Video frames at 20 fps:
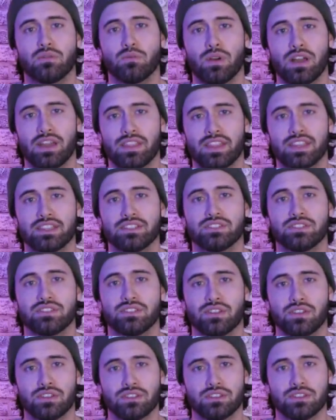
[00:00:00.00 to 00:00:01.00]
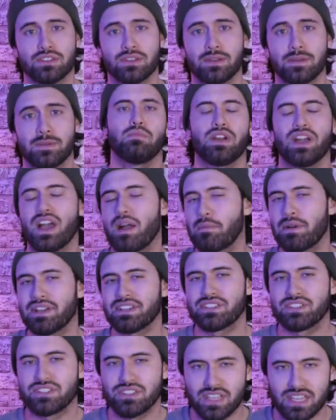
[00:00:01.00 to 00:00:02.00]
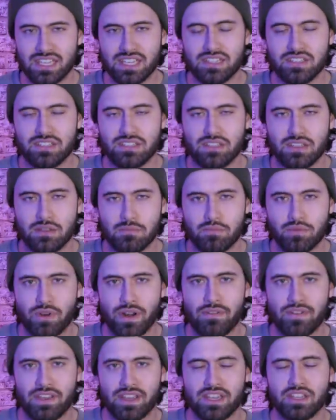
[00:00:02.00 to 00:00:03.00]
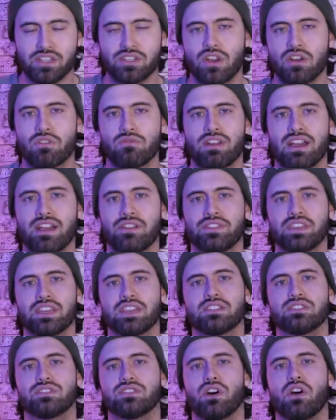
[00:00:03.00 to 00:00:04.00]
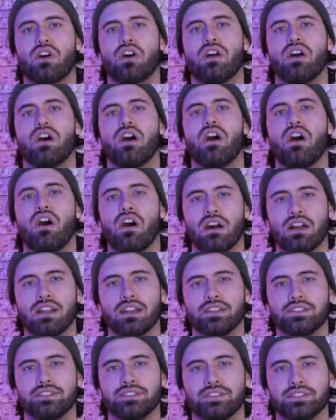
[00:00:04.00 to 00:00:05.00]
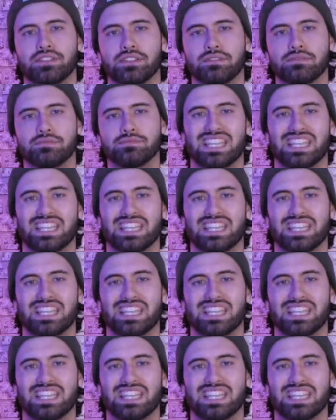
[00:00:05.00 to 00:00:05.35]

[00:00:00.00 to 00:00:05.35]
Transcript: where they stood. By half six, Breivik had gone round the entire island,